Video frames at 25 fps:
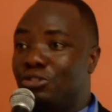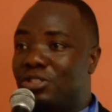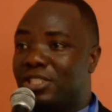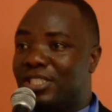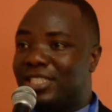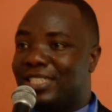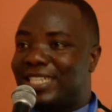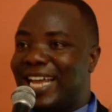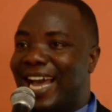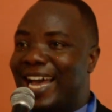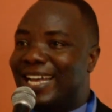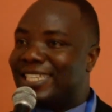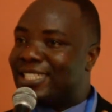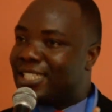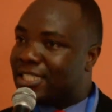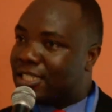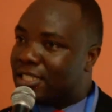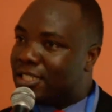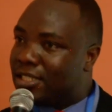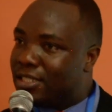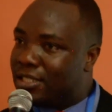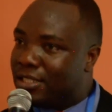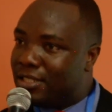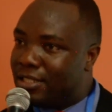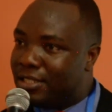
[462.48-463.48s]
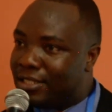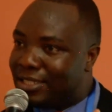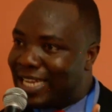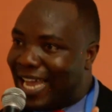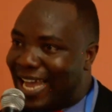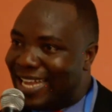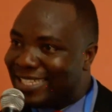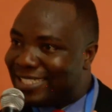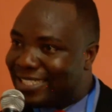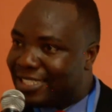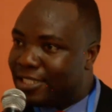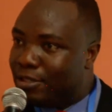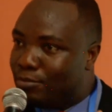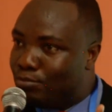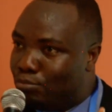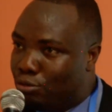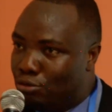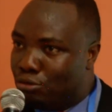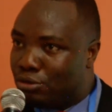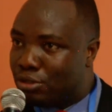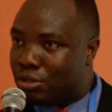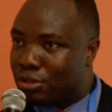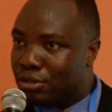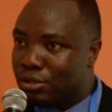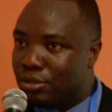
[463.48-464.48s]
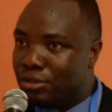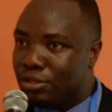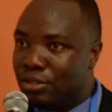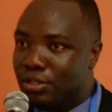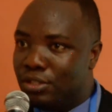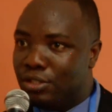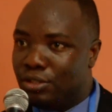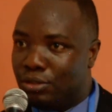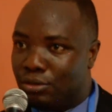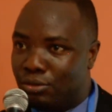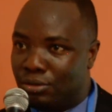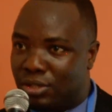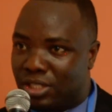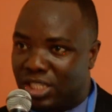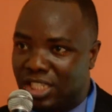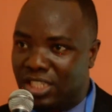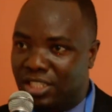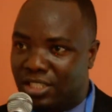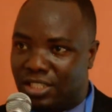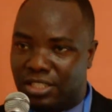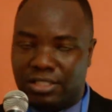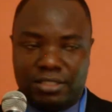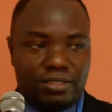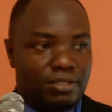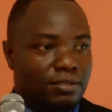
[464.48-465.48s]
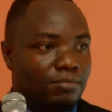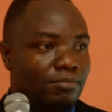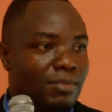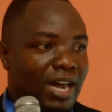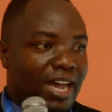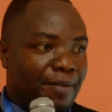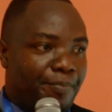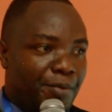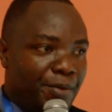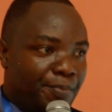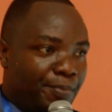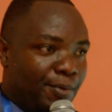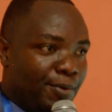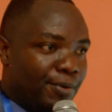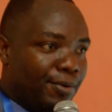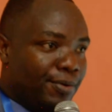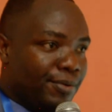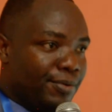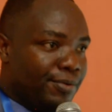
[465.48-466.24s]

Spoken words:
test book to teach my people.